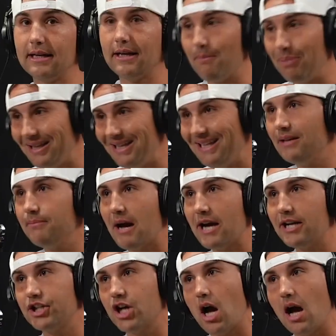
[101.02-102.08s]
completed my
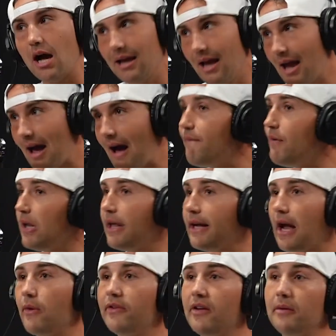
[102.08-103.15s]
shot, I felt like I
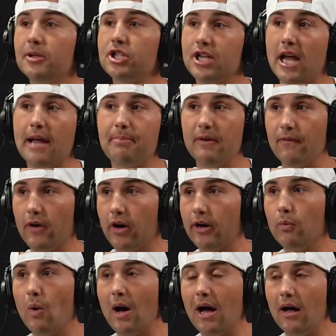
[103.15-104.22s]
was able to shape it very
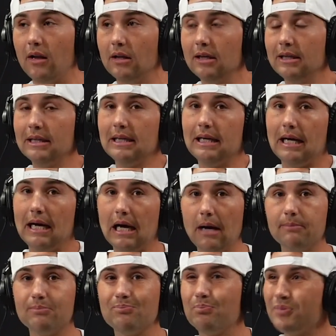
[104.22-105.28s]
well.
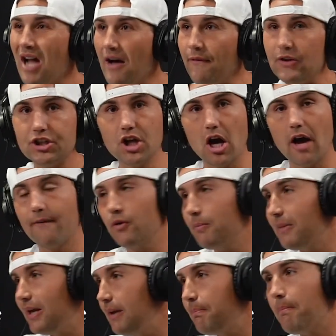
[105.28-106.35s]
Yep. Toughest shot for
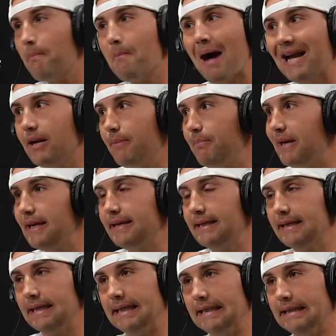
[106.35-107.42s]
me might have been
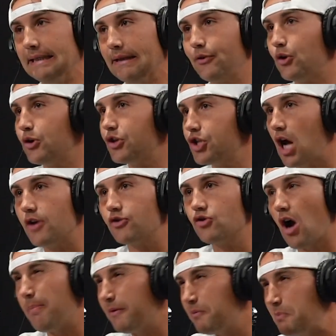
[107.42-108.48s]
third shot
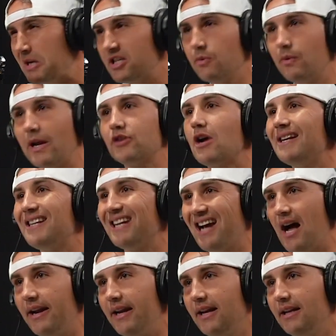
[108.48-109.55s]
drop, especially when I tried to
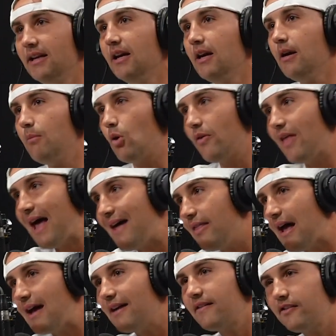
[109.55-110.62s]
cut it. Yeah. More that
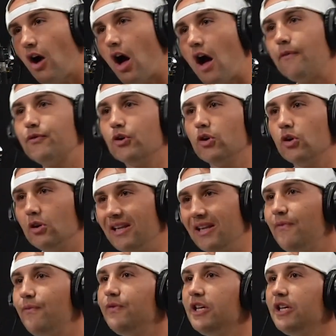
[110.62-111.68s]
like softer,
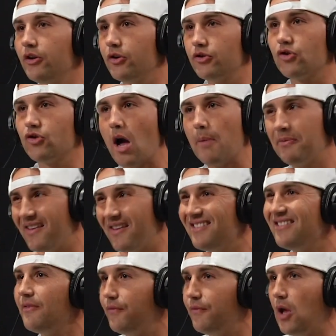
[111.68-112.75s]
liftier drop, sending it
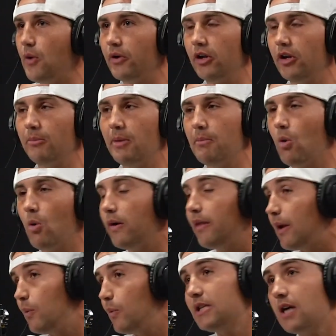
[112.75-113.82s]
to float a little bit more. And
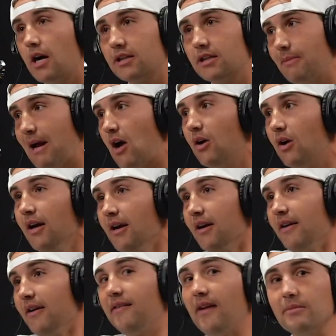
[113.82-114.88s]
like we talked about,
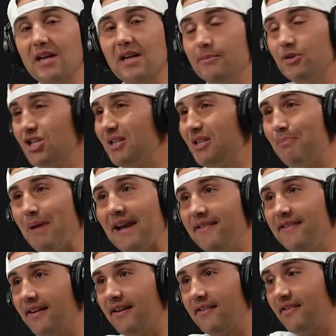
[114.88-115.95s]
sometimes just the
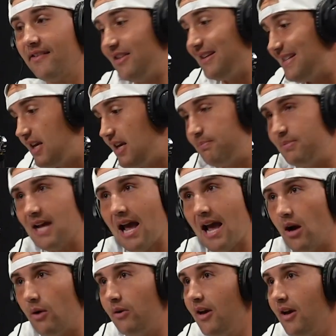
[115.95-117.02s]
basics, the tip
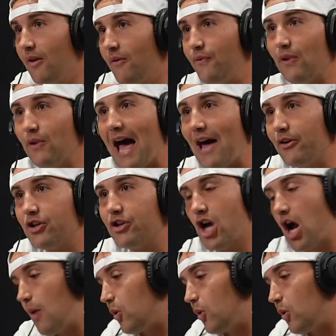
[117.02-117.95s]
down, flatter shot.